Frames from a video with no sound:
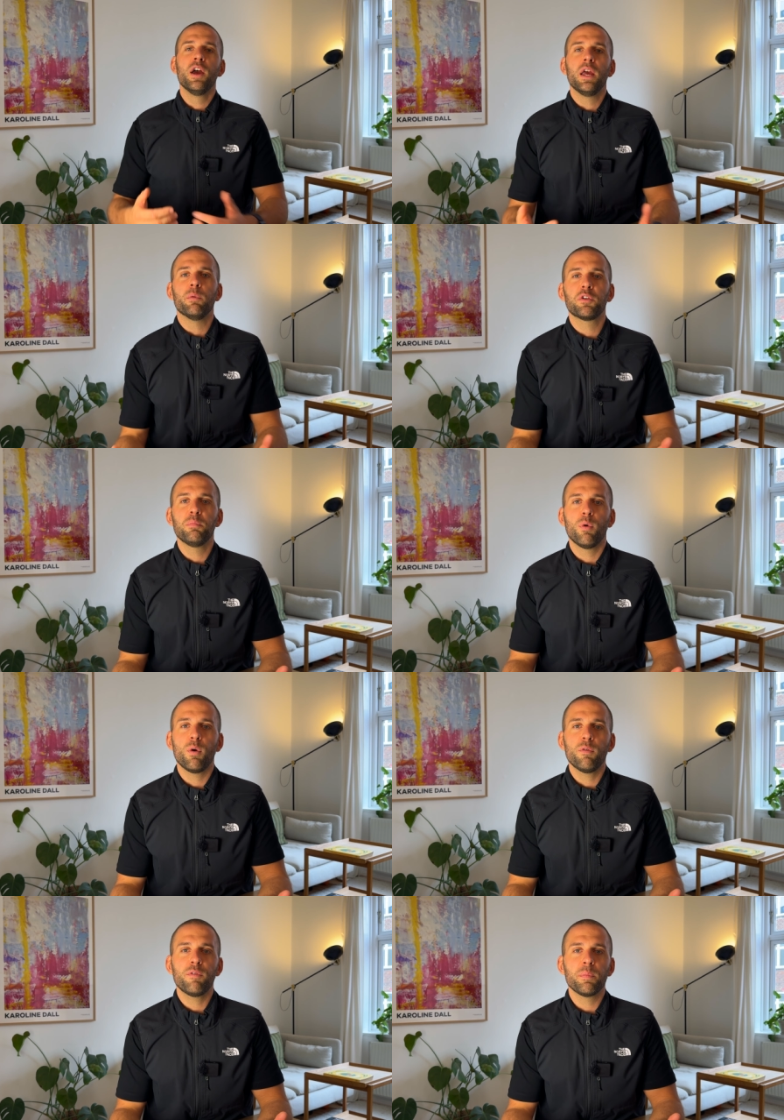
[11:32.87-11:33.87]
It was
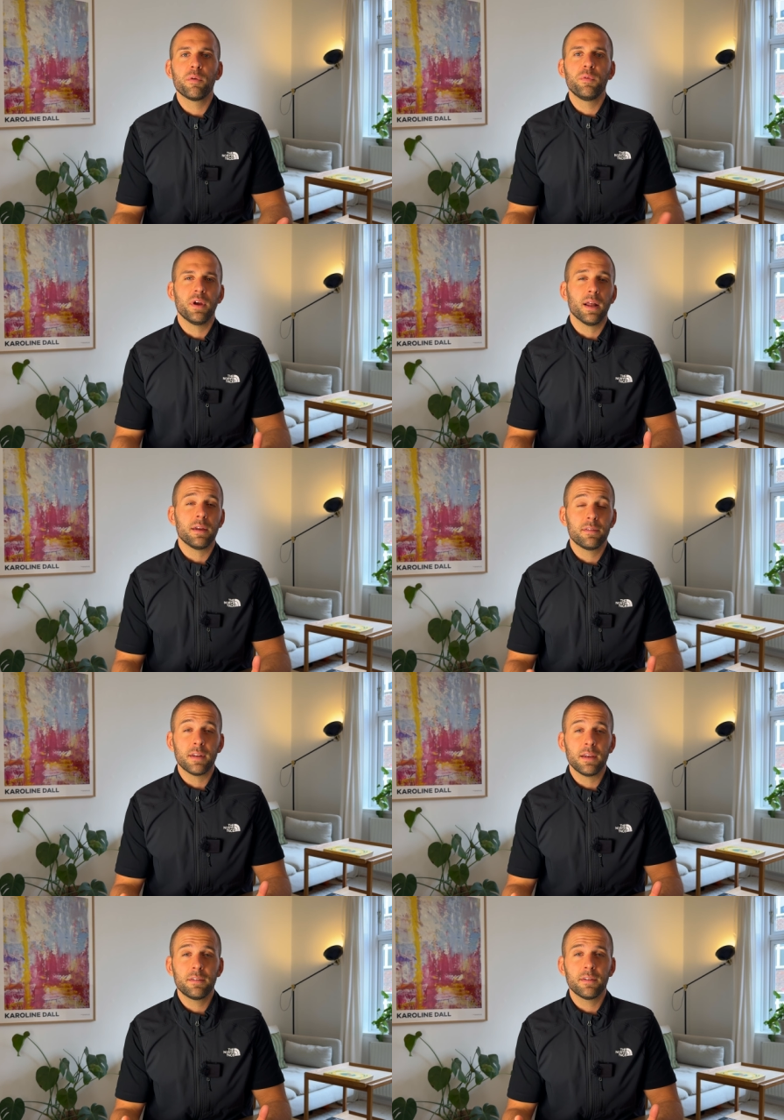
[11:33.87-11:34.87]
more from the
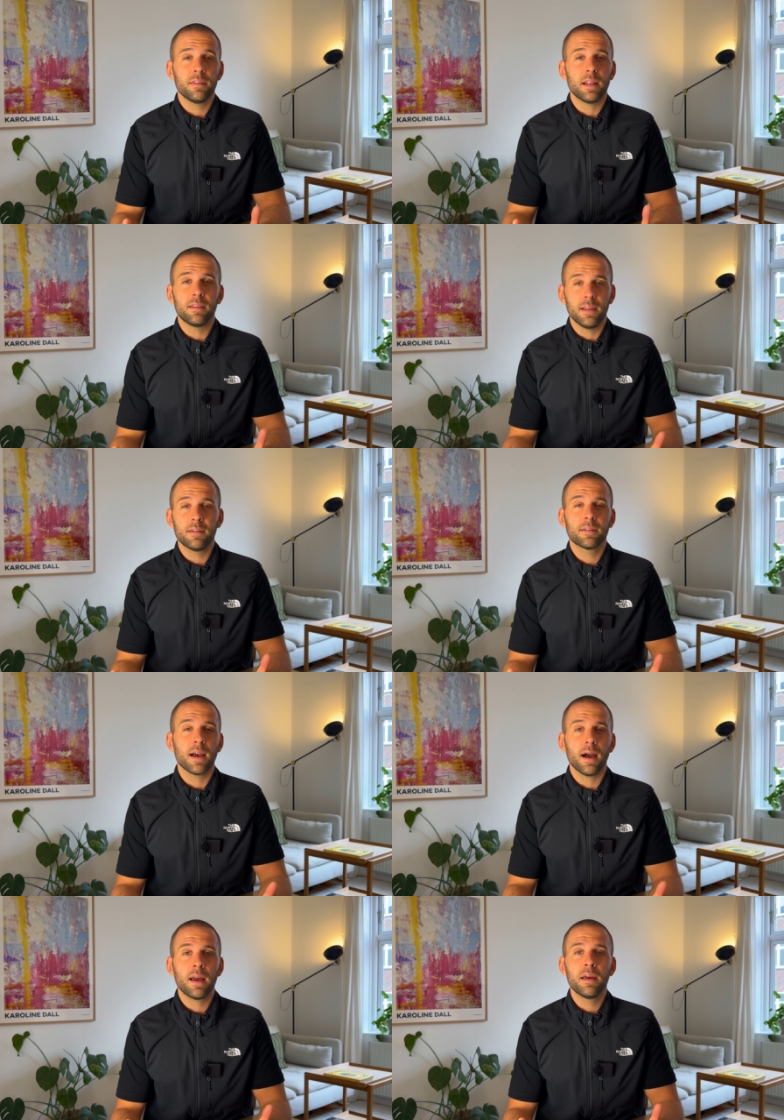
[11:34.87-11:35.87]
realization that this
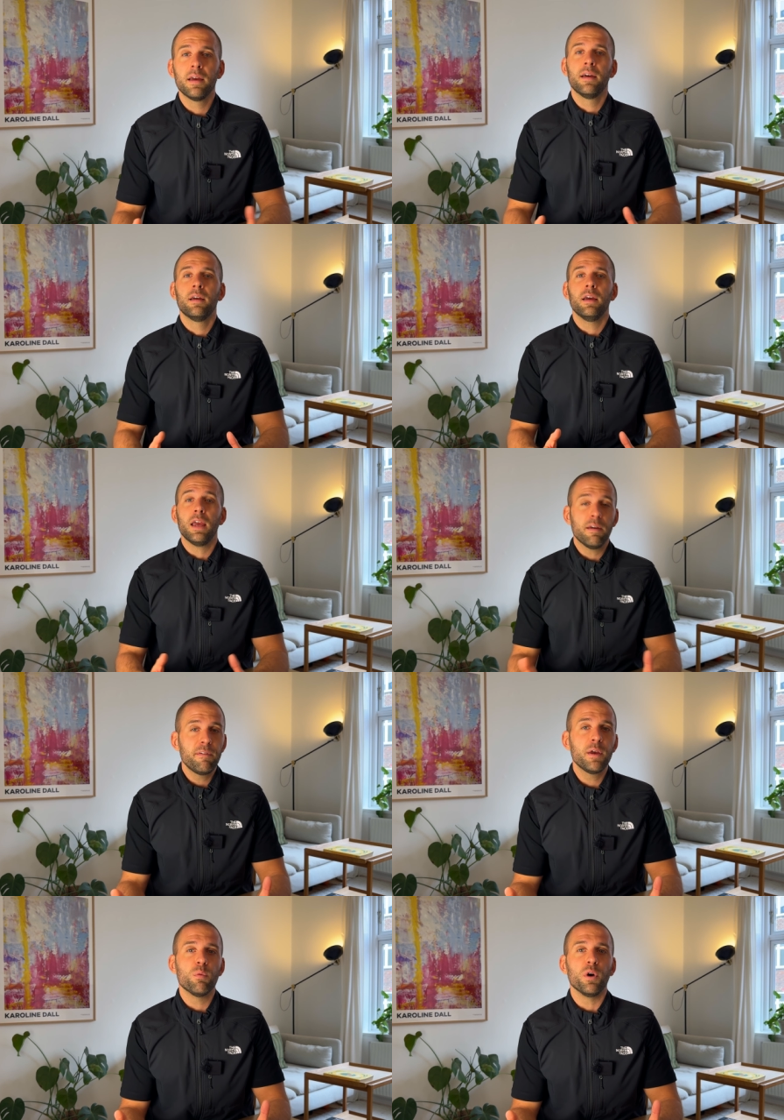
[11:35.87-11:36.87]
guy,
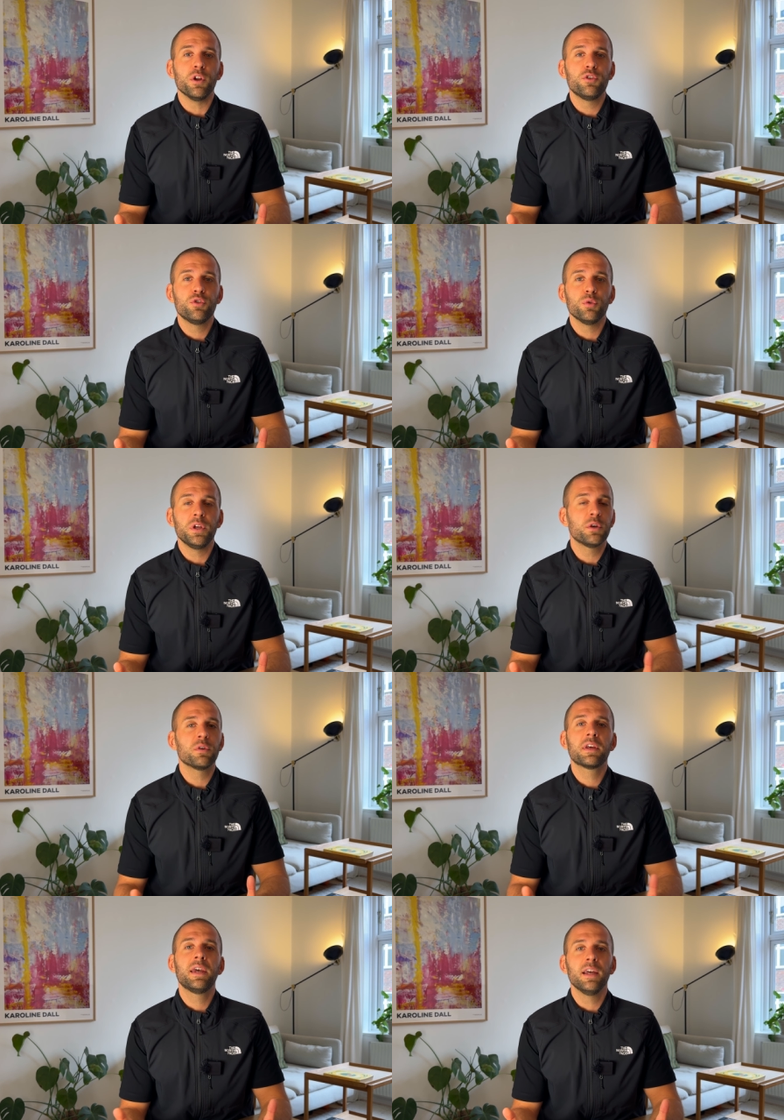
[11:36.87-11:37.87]
if he wanted to, he
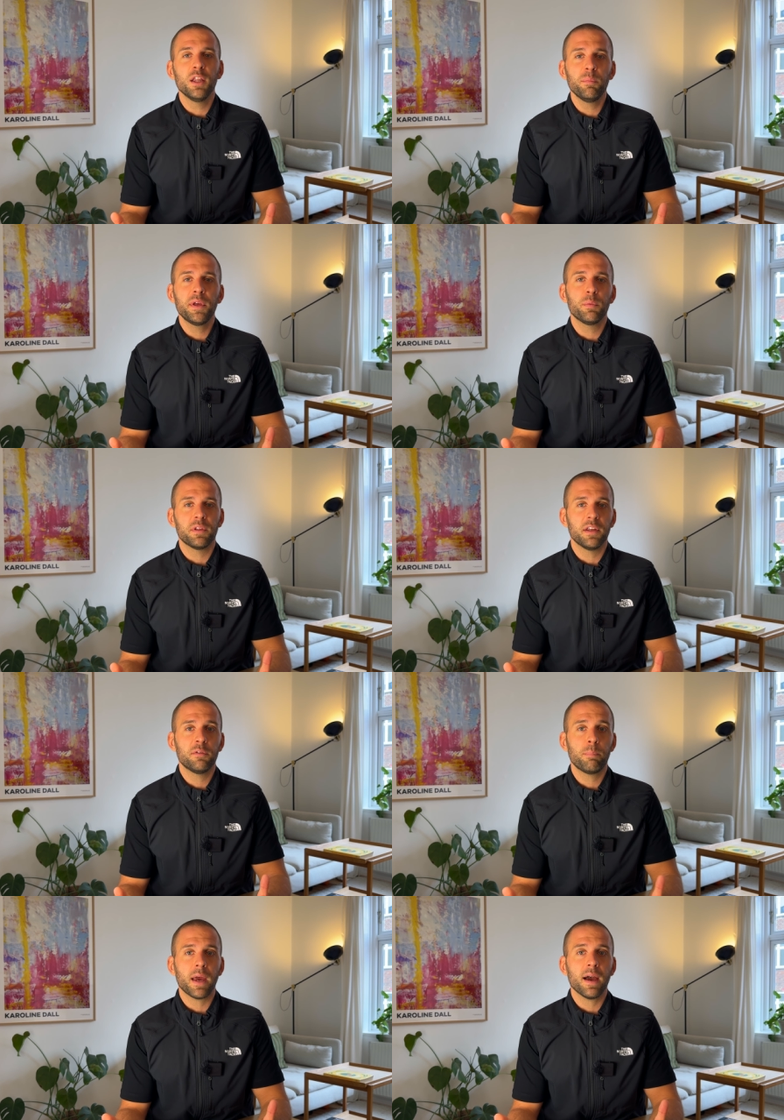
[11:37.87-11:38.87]
could kill me with his
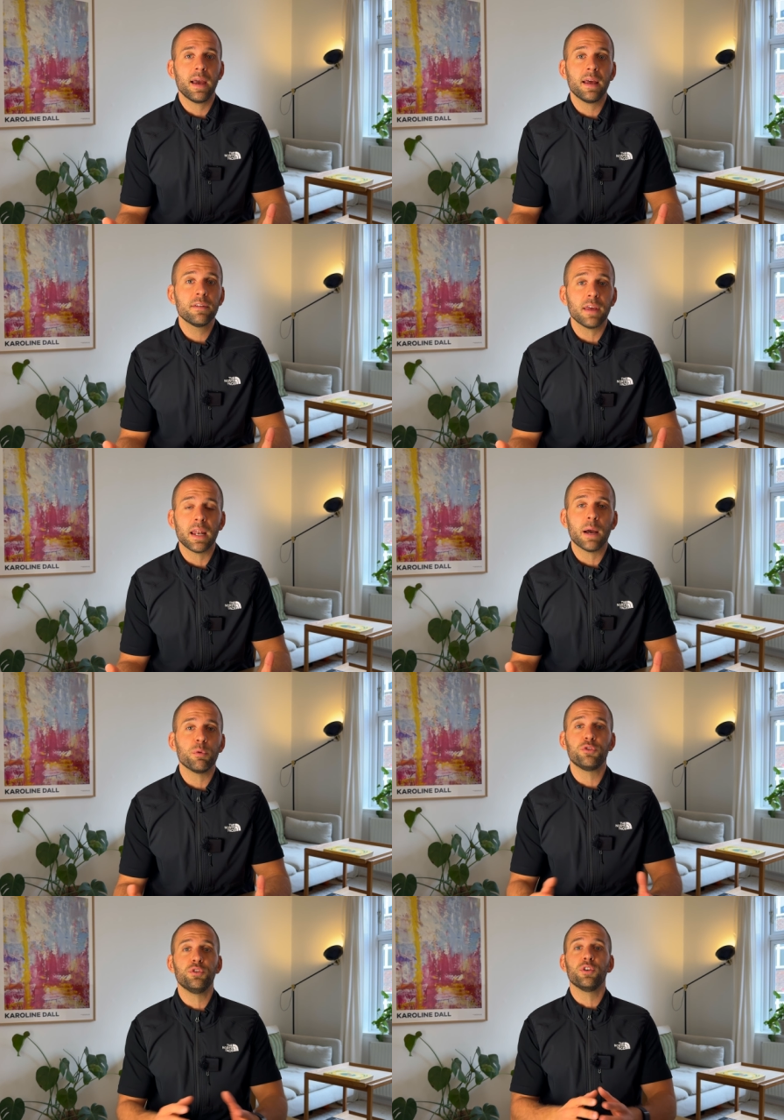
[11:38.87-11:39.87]
bare hands, and I
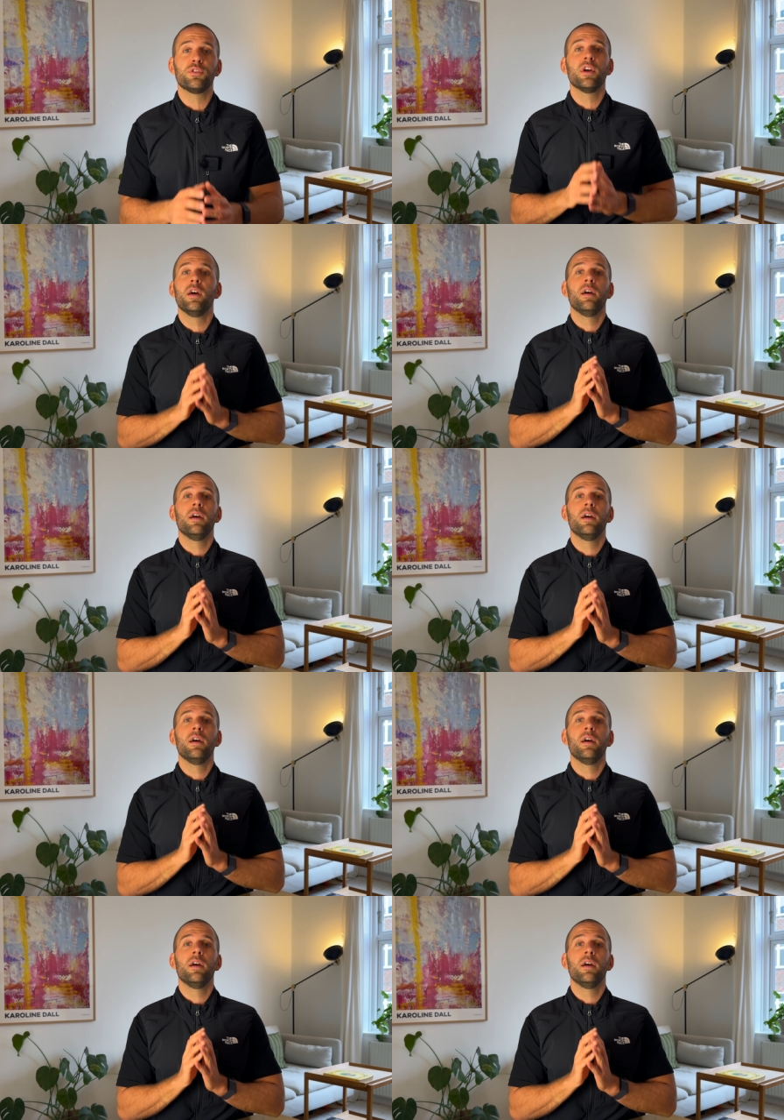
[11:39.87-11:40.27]
was just